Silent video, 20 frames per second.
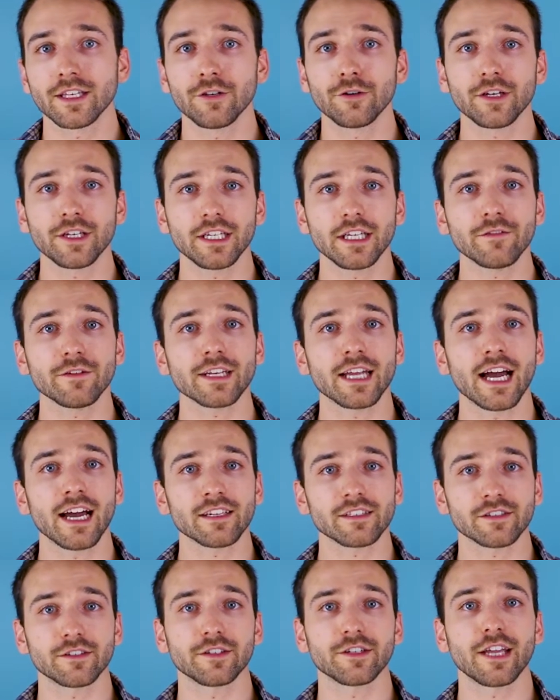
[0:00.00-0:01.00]
You can even
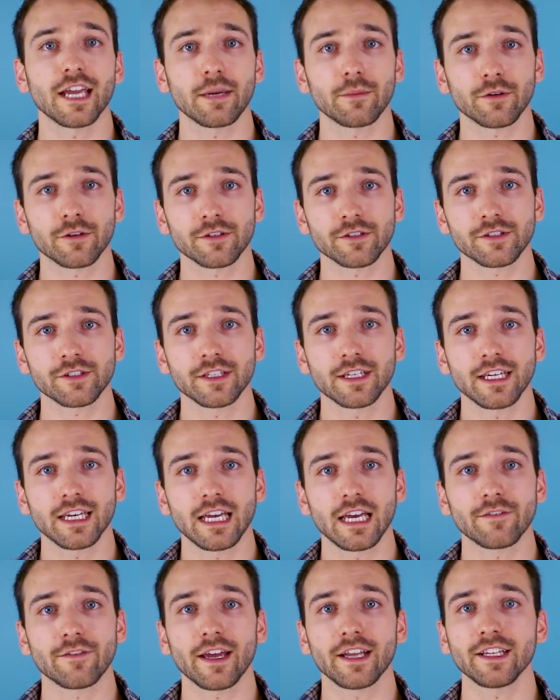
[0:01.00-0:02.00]
ask the neighbors
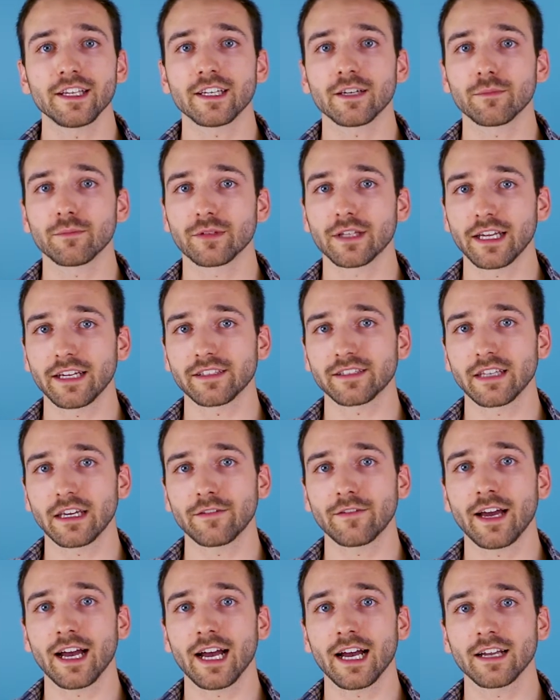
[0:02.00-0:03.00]
if any complaints
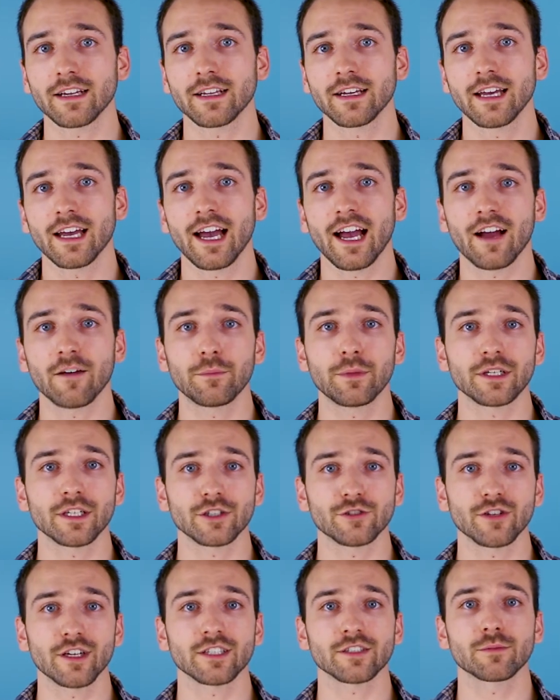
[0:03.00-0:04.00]
they've had have been
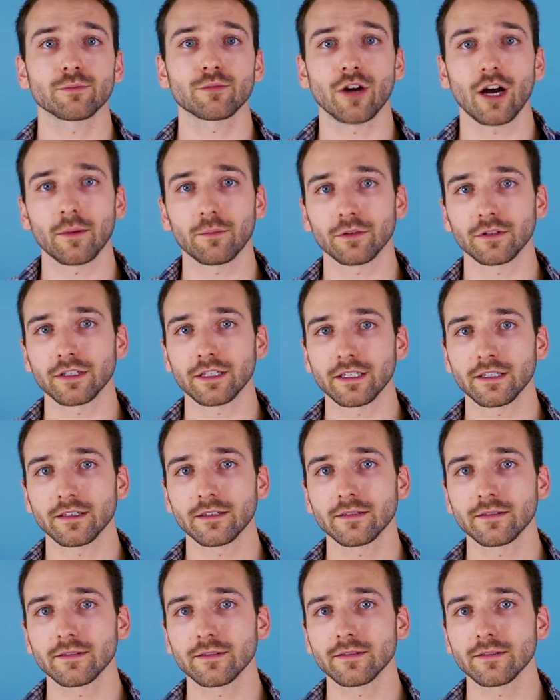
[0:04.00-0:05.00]
addressed properly.
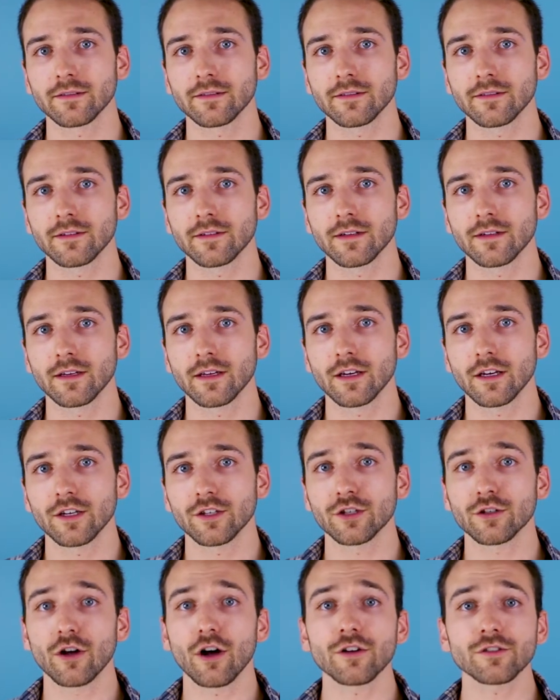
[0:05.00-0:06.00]

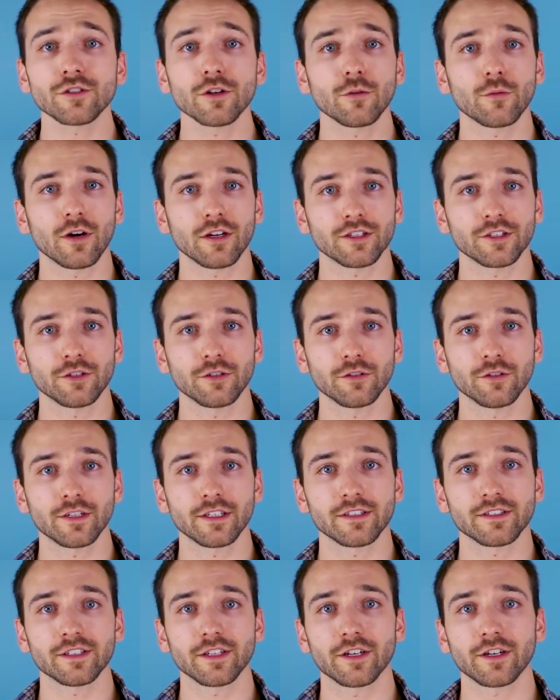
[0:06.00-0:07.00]
You'll also want to
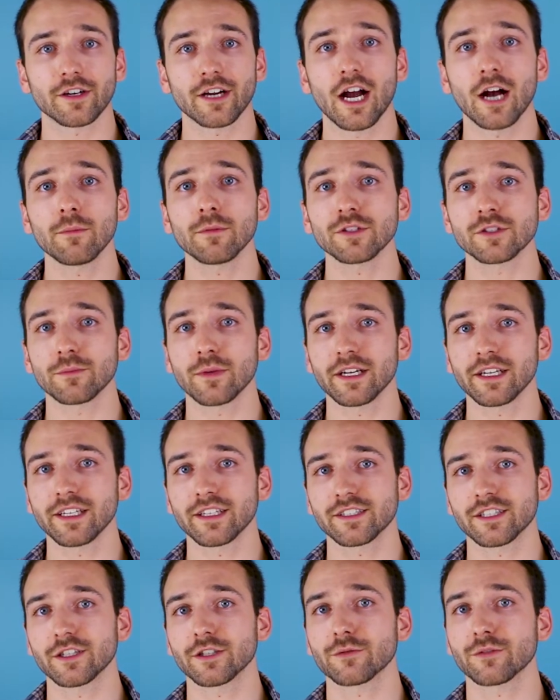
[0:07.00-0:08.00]
consider how much money
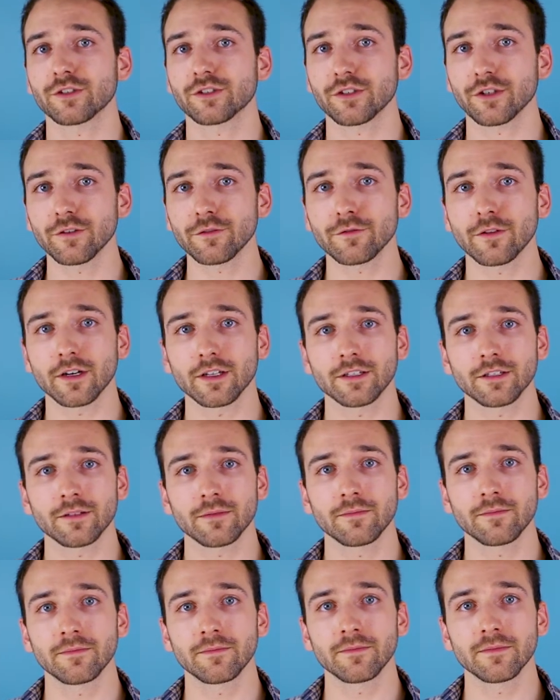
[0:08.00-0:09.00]
is in the reserve fund.
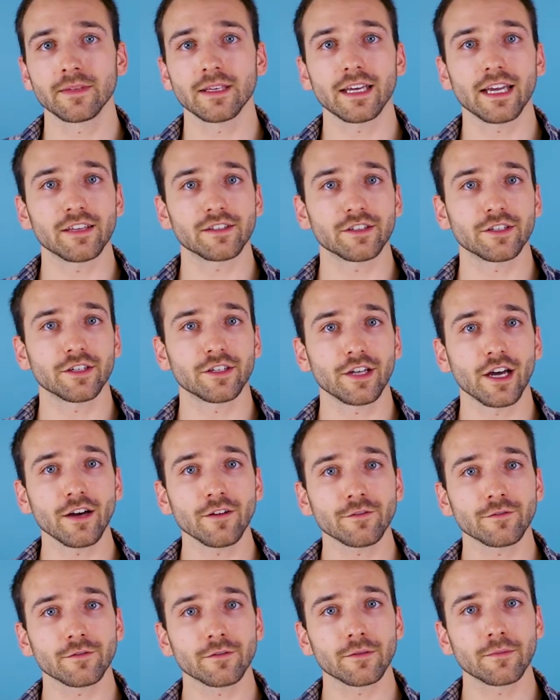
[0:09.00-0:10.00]
Is it
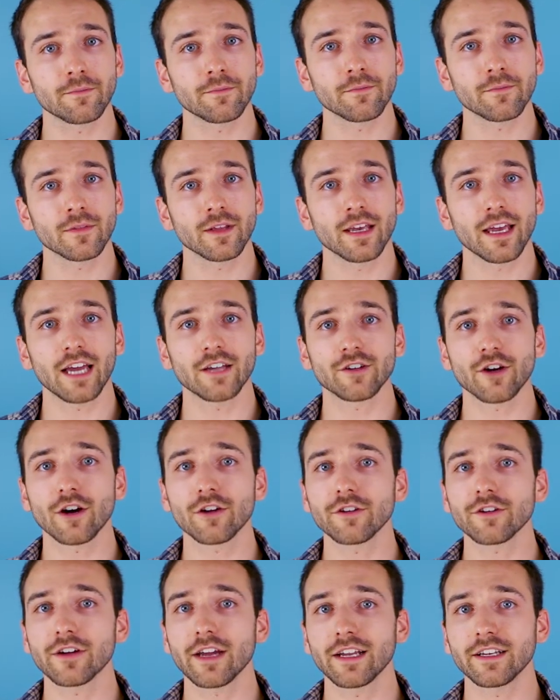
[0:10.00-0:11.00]
enough? And
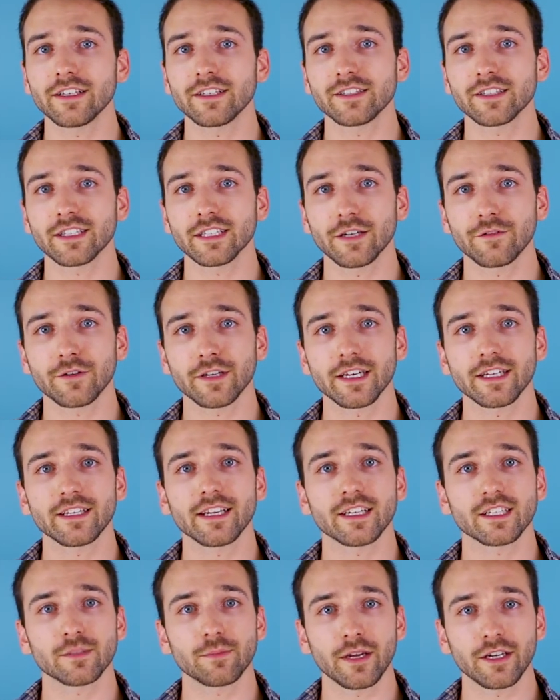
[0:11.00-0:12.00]
are there any
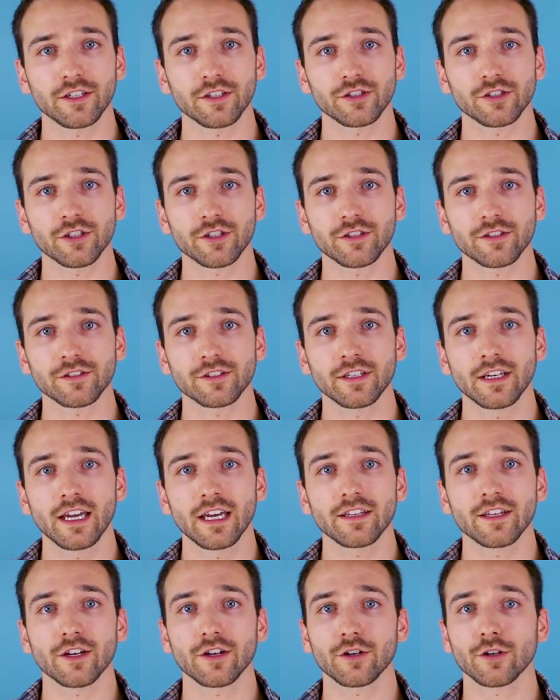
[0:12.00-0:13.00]
significant expenditures
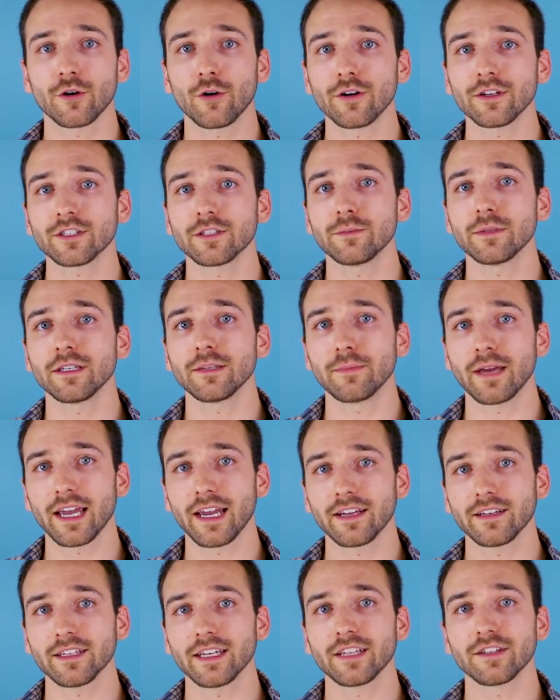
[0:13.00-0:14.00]
that are going to be
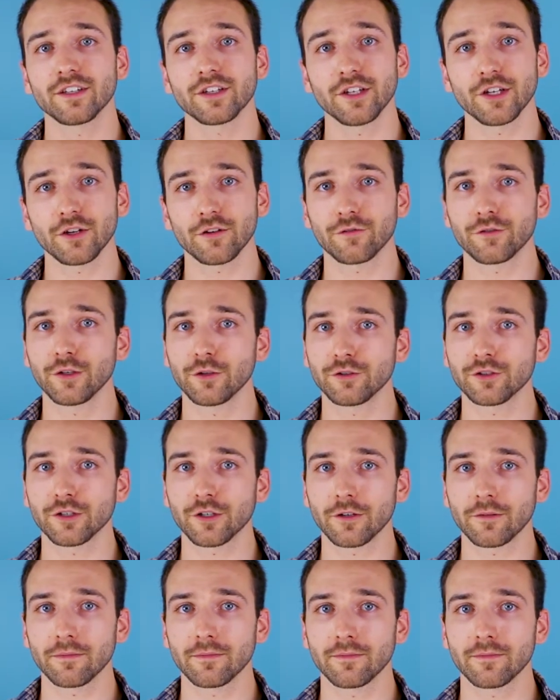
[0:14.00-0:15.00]
made in the near
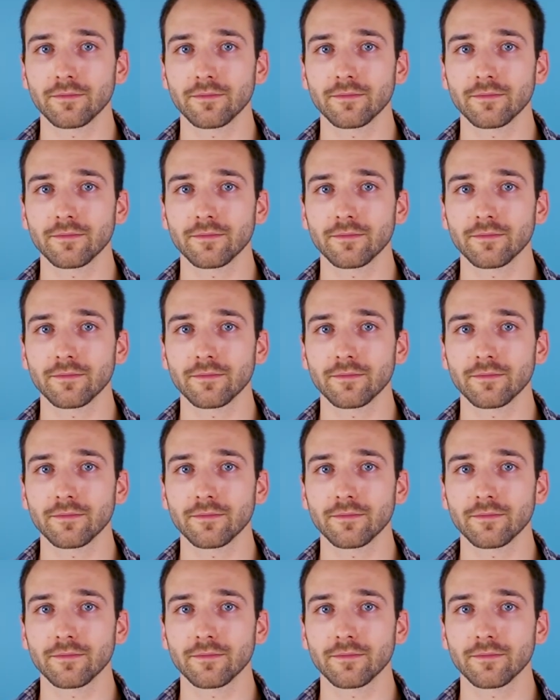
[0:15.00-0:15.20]
future?